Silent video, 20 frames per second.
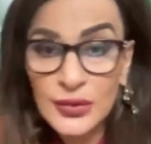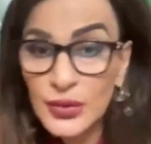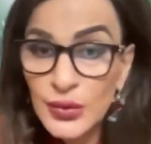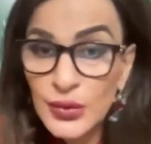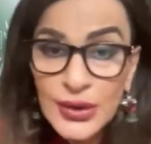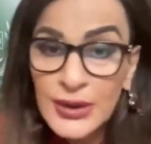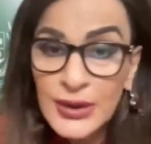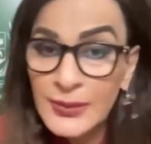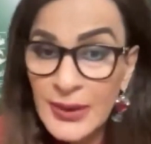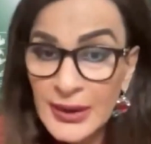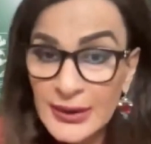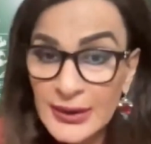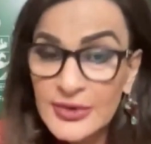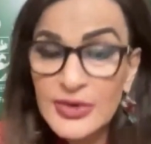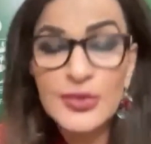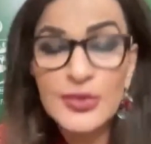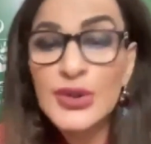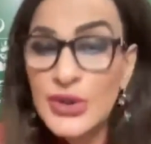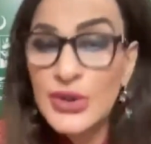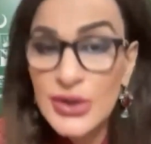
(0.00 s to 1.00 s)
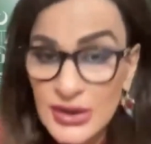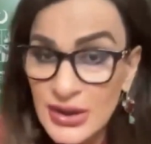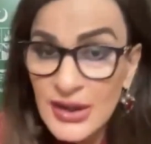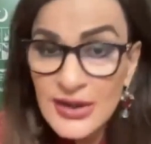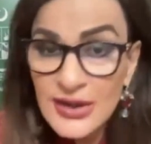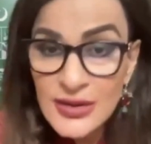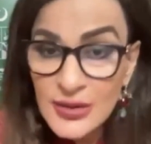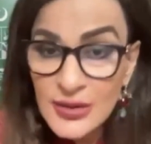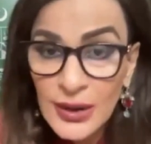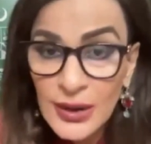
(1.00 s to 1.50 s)
fully make a switch. It
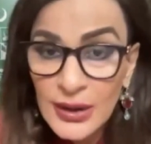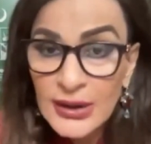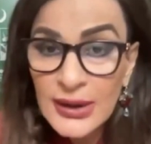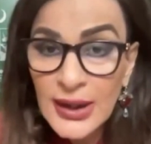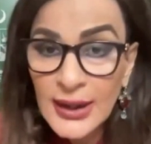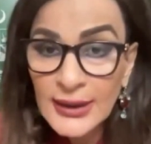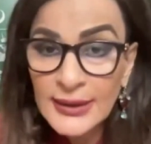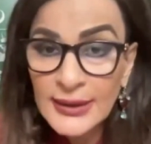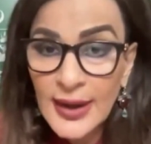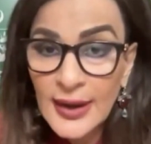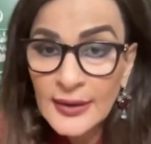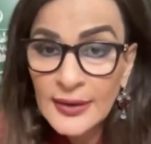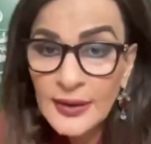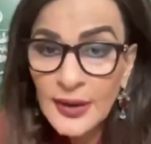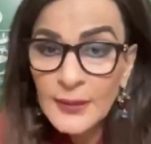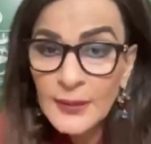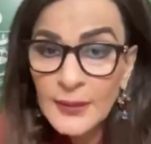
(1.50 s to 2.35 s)
doesn't work like that.